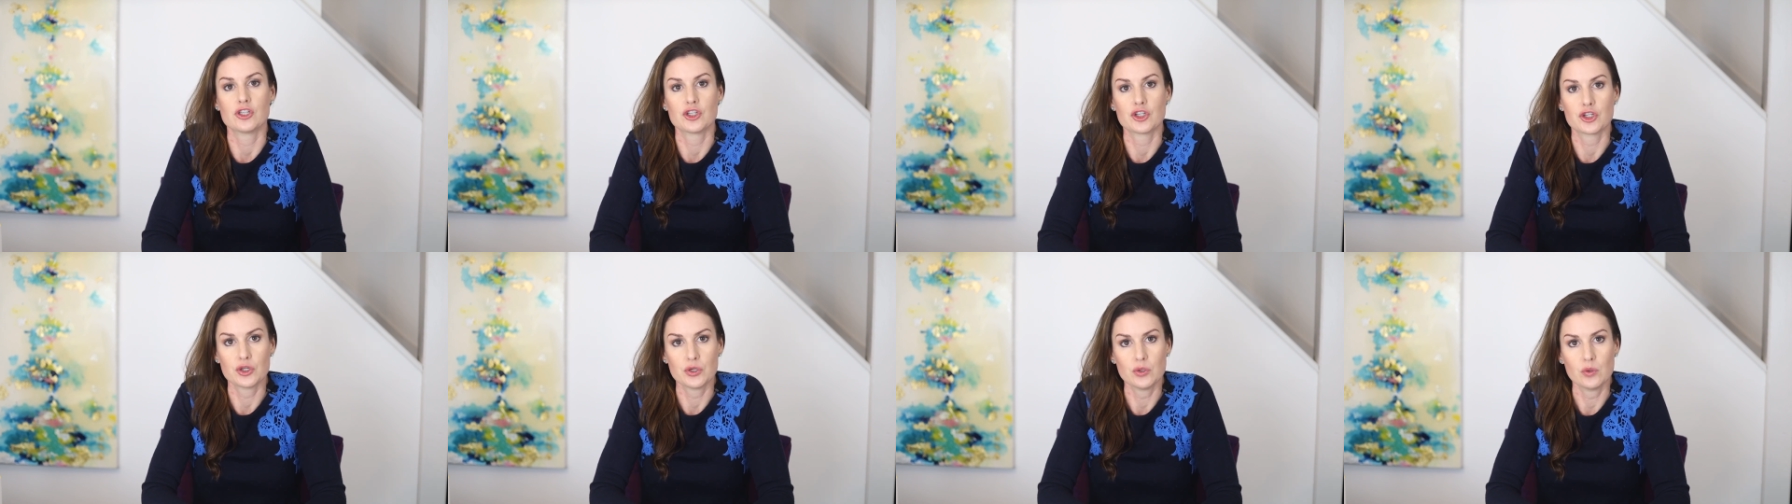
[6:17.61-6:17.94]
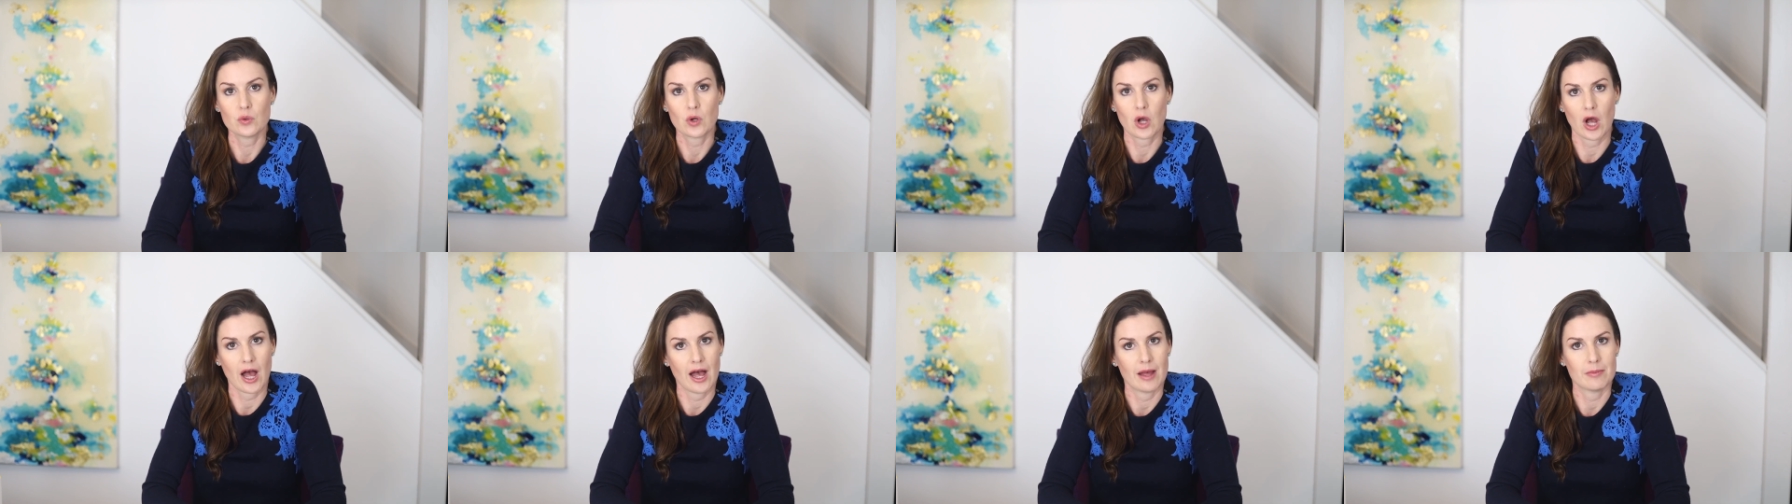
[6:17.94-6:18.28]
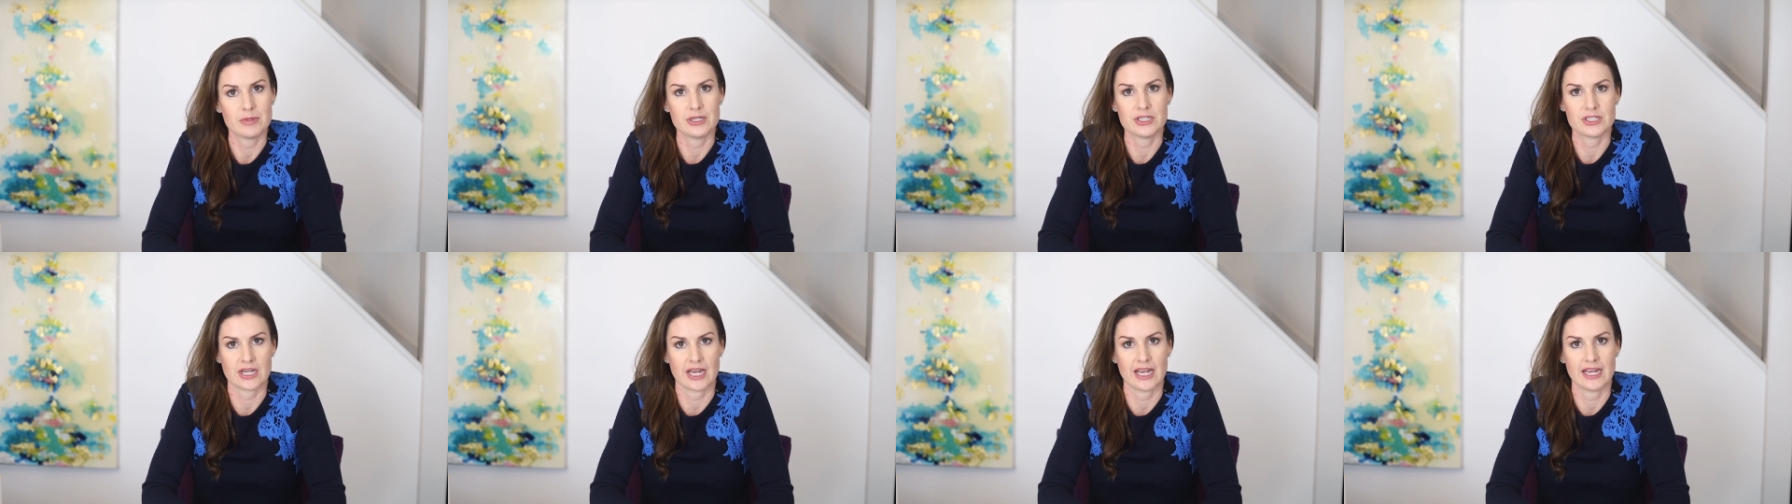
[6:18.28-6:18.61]
The two
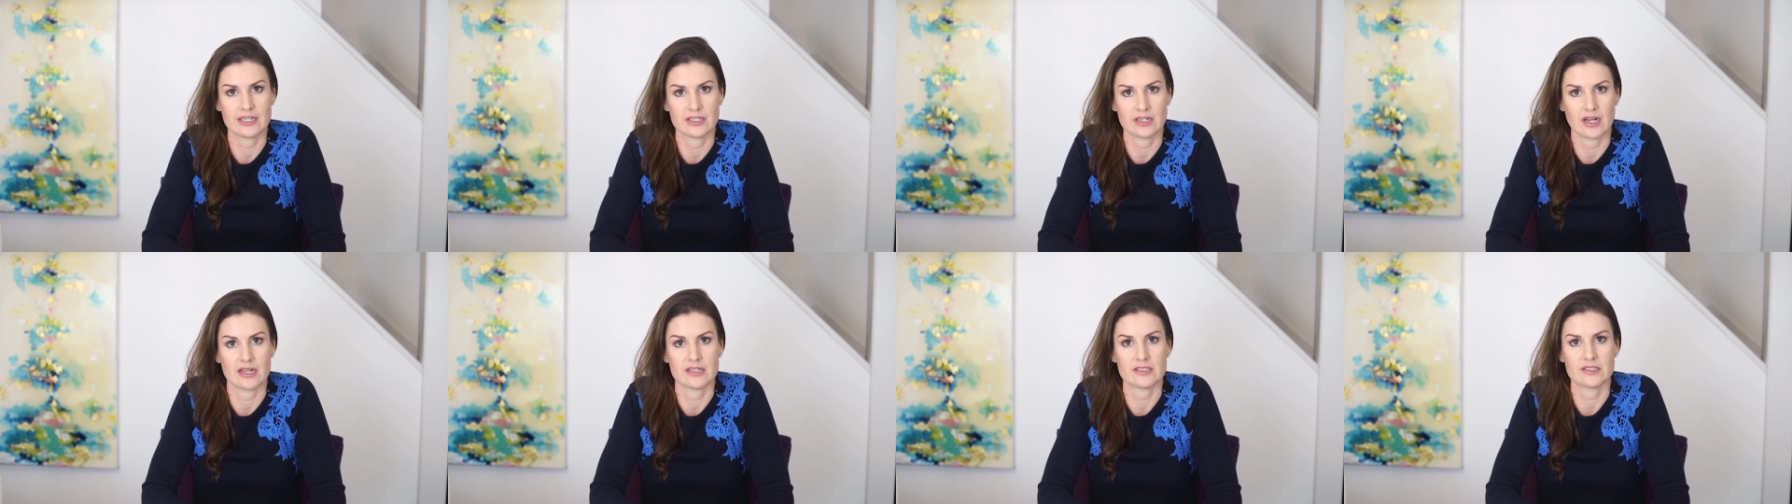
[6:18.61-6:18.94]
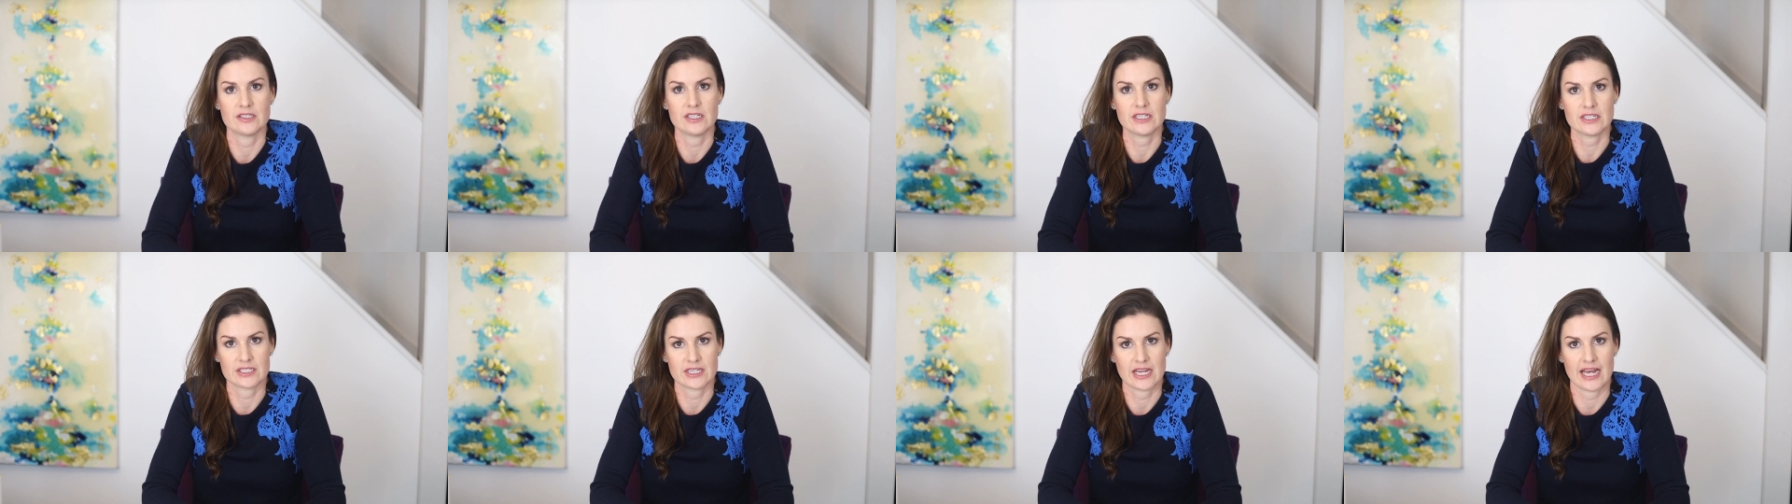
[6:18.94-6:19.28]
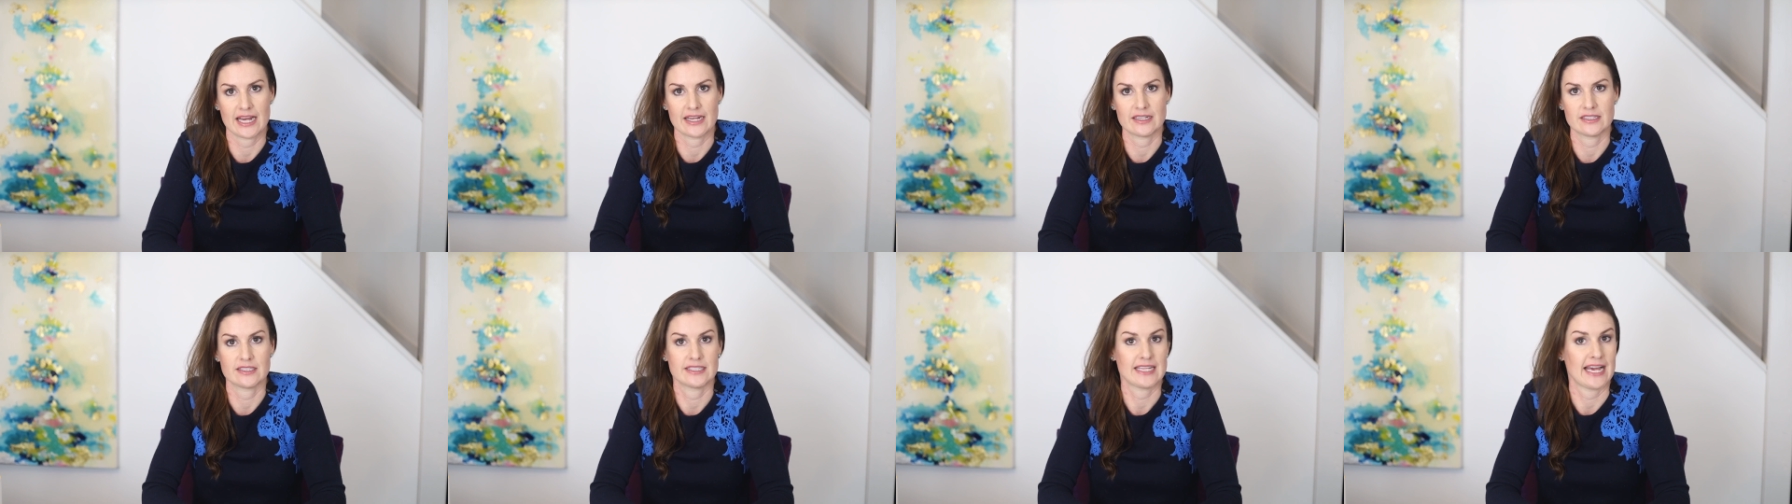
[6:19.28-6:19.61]
common diagnostic
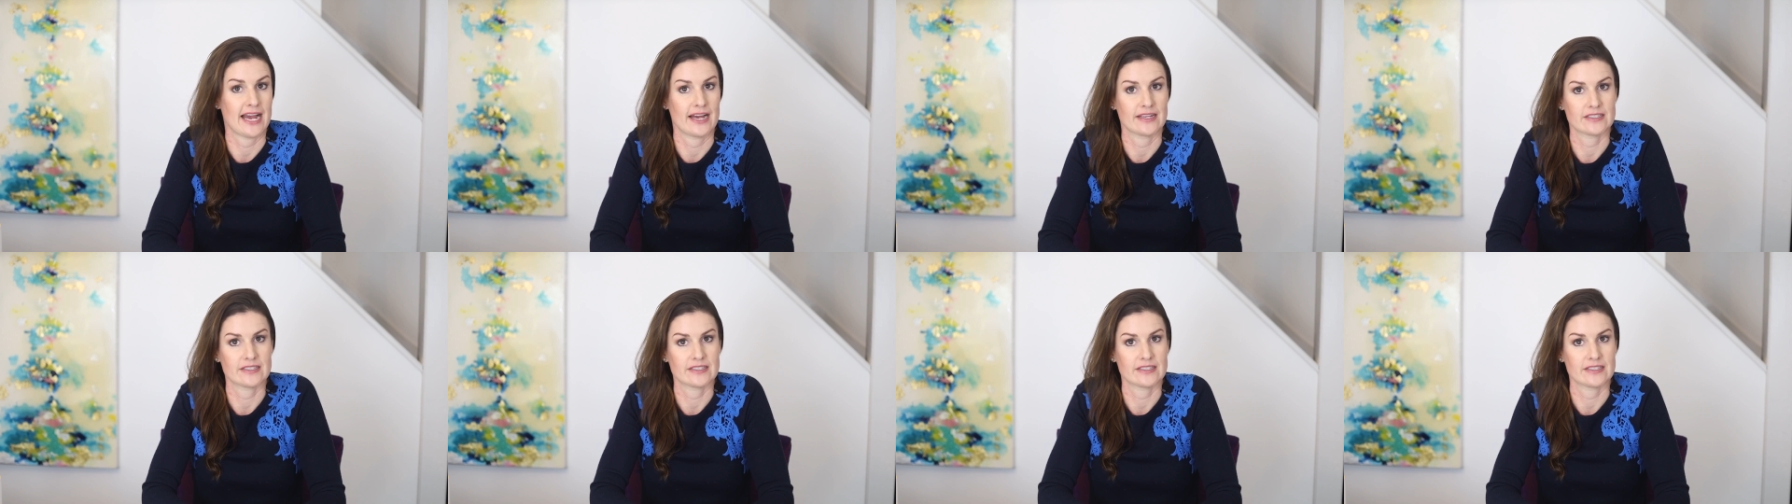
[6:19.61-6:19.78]
tests,